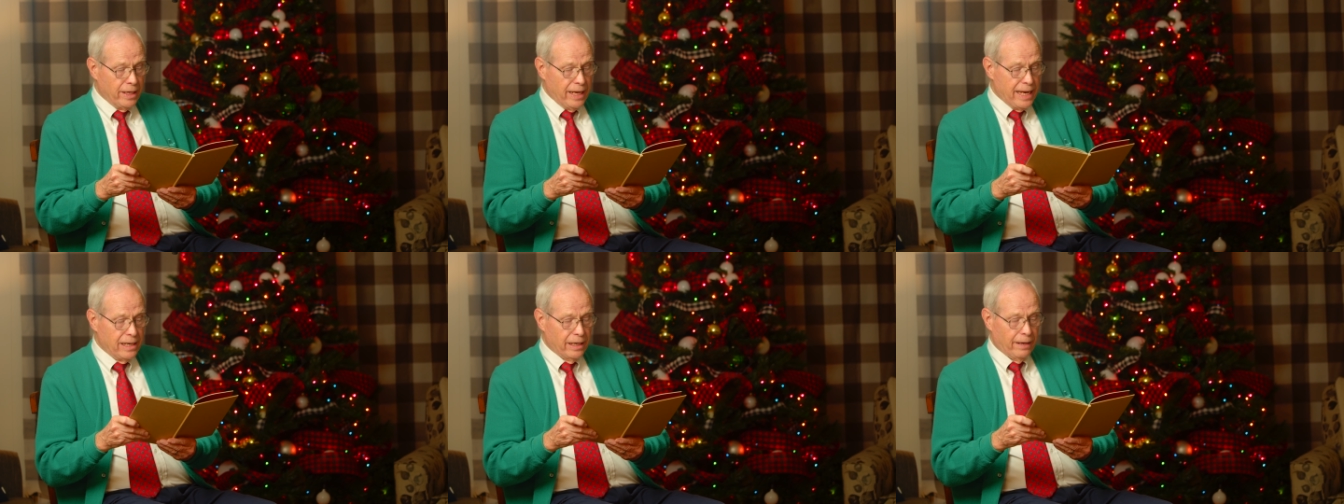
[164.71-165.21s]

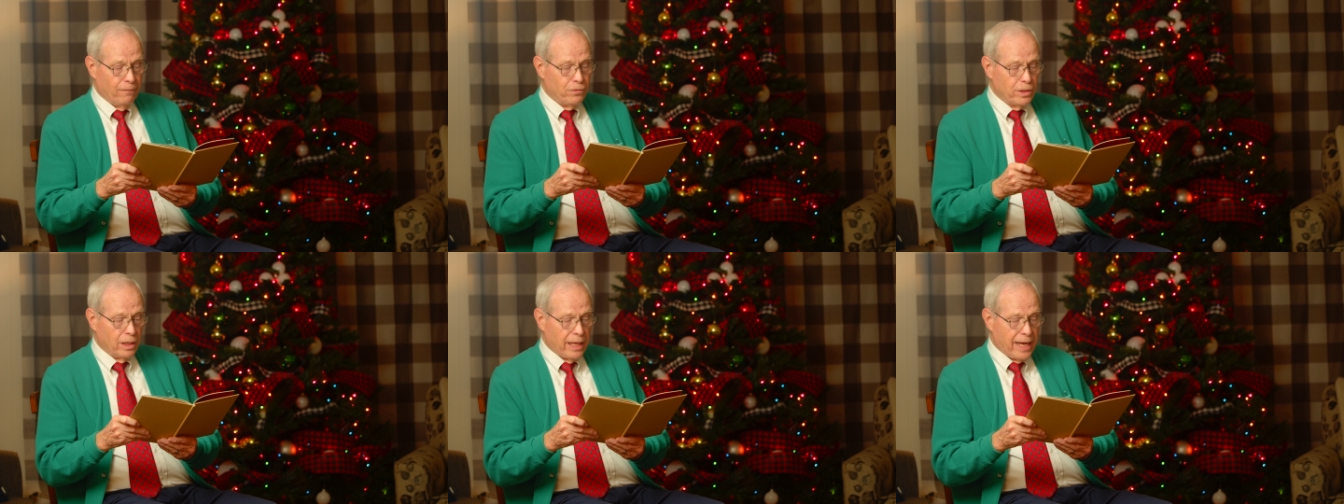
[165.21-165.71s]
He left
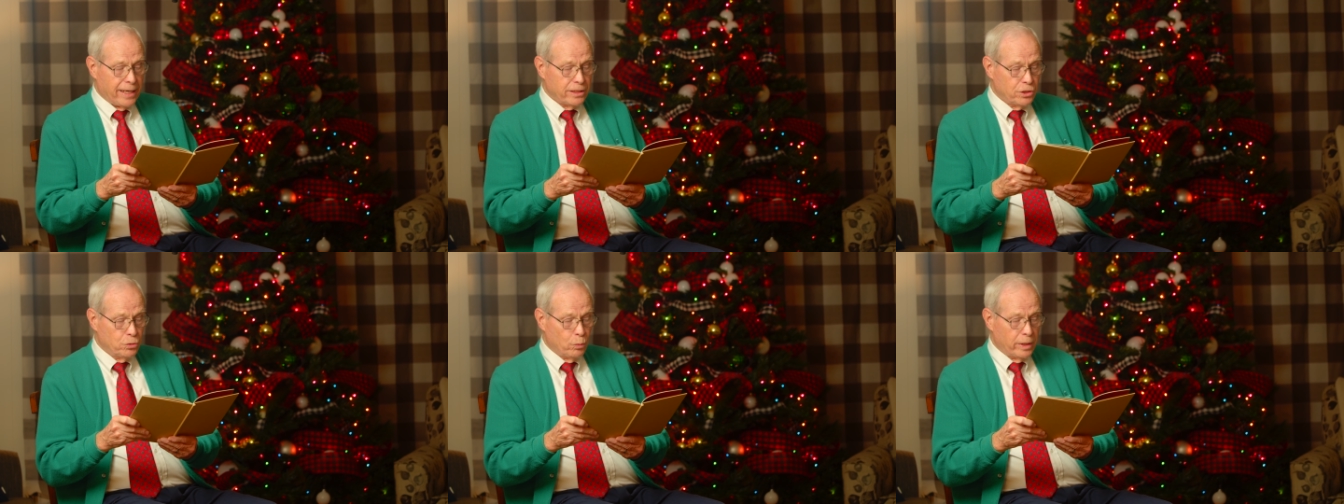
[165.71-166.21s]
the
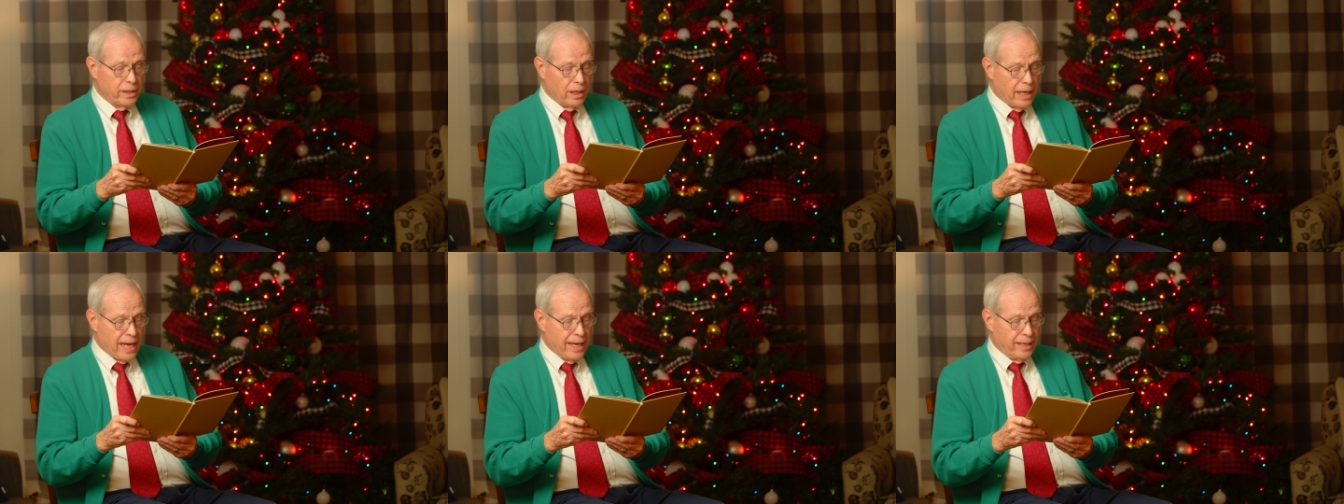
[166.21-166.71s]
lass with
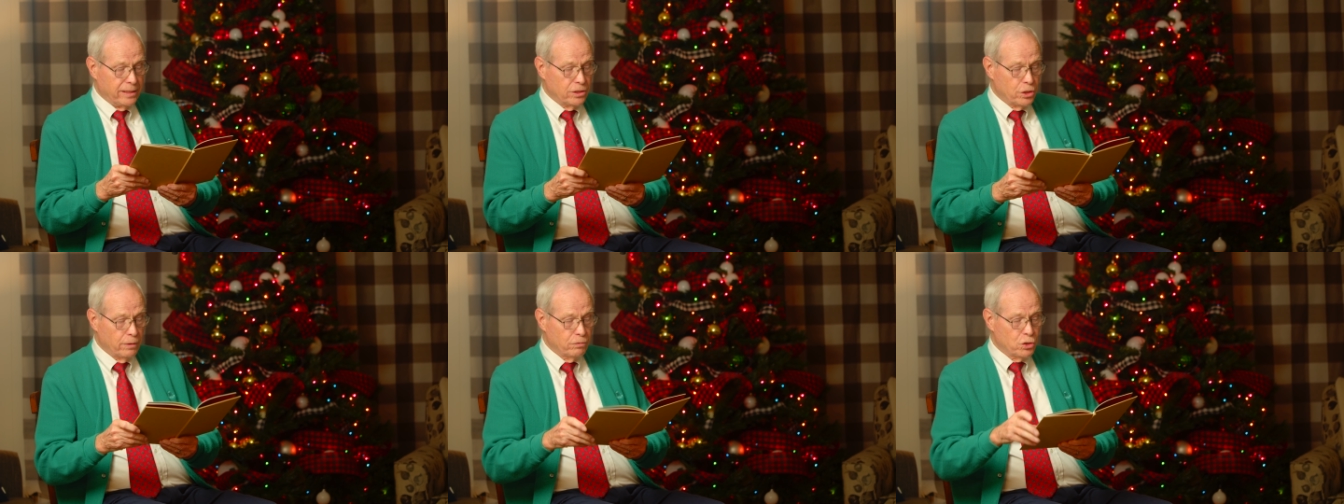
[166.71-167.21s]

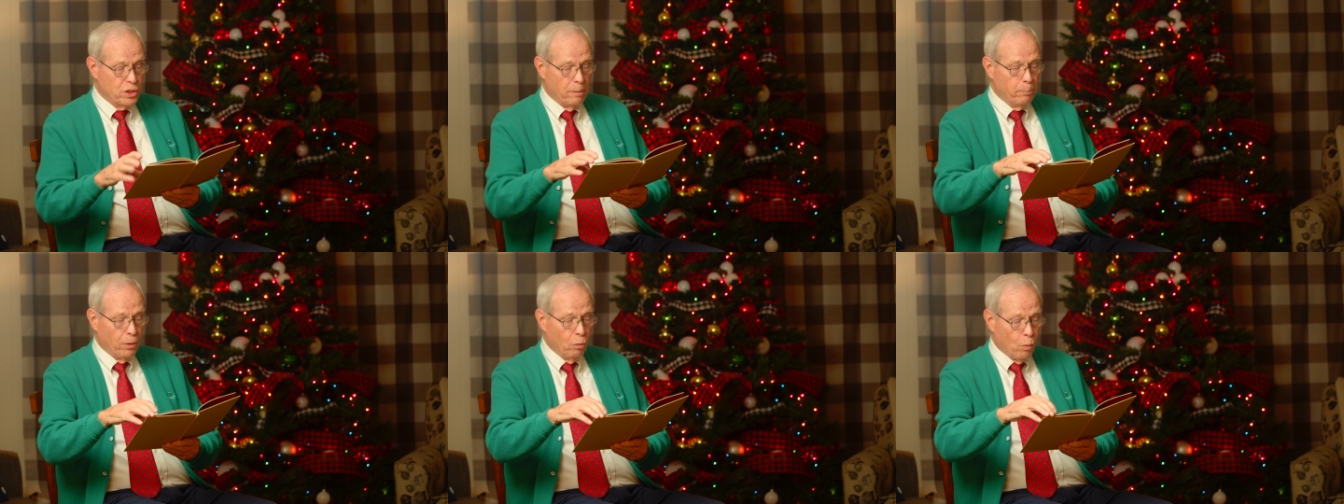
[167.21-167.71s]
lines of
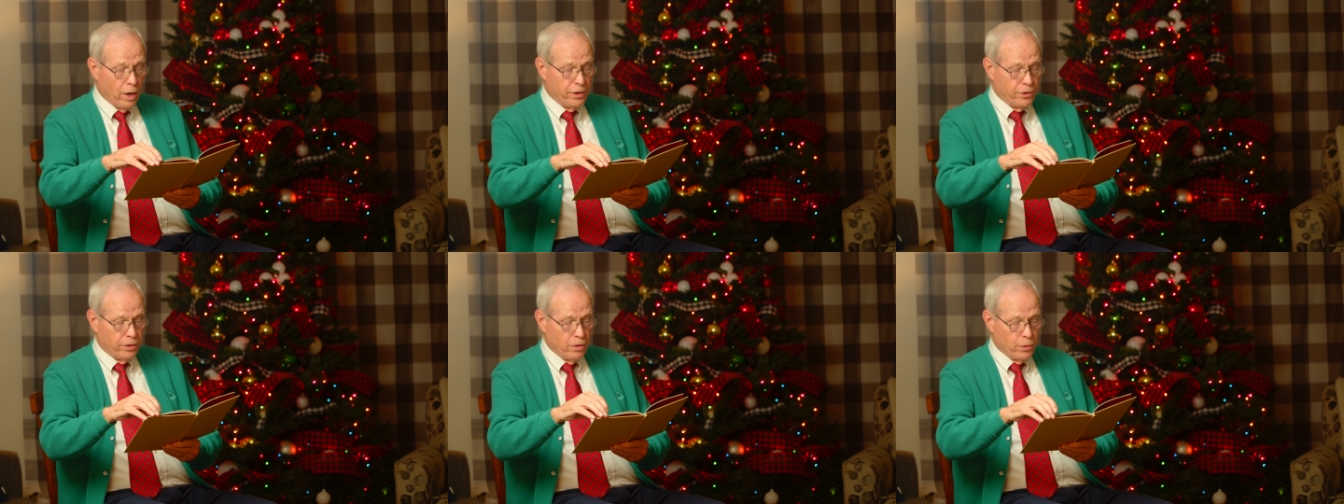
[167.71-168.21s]
simple
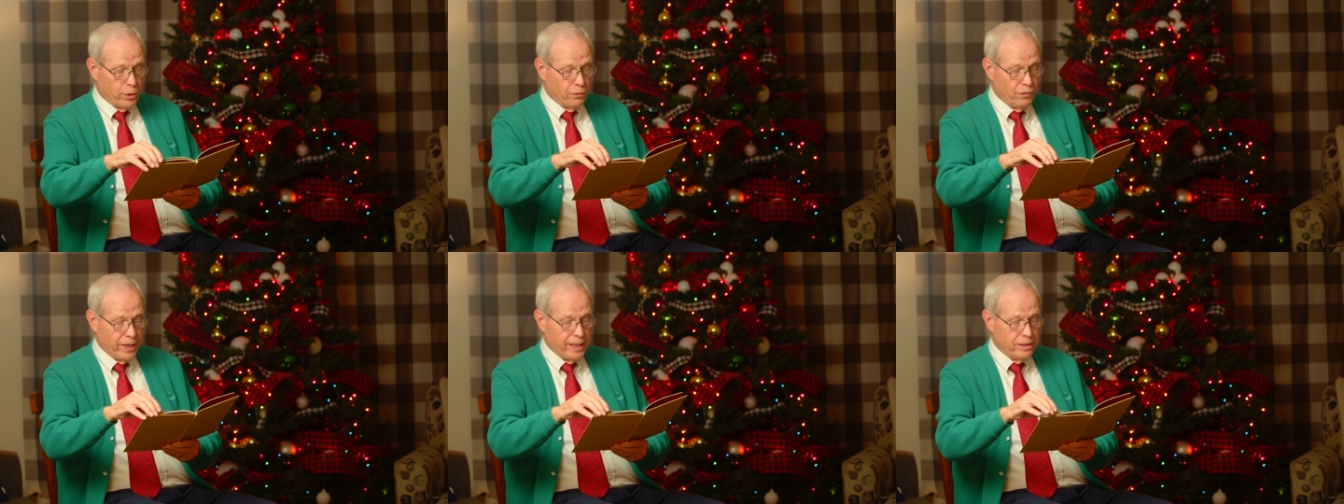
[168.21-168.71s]
wonder on her
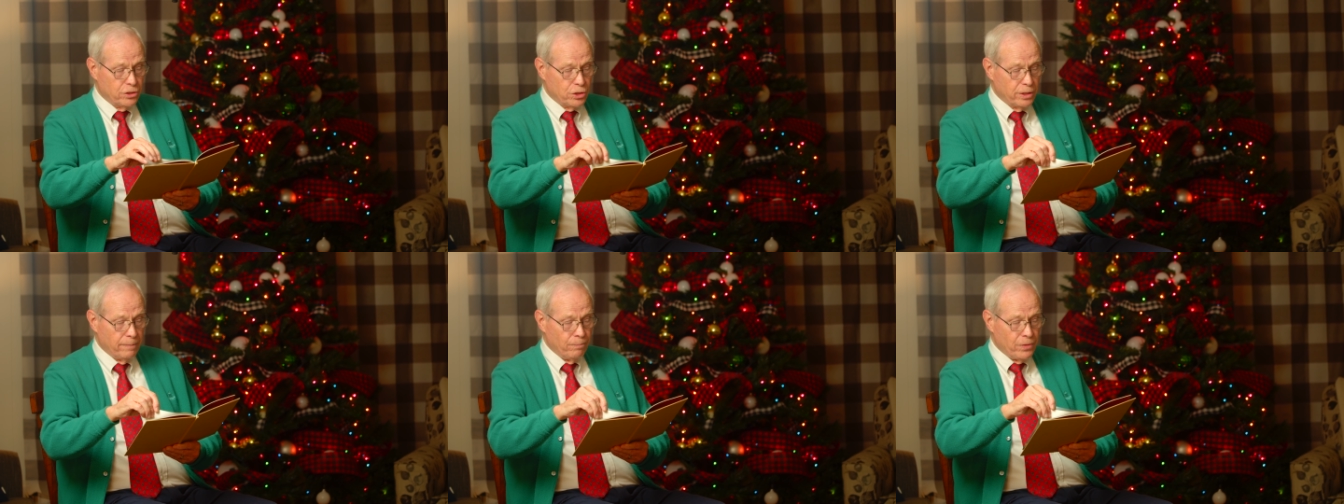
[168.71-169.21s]
face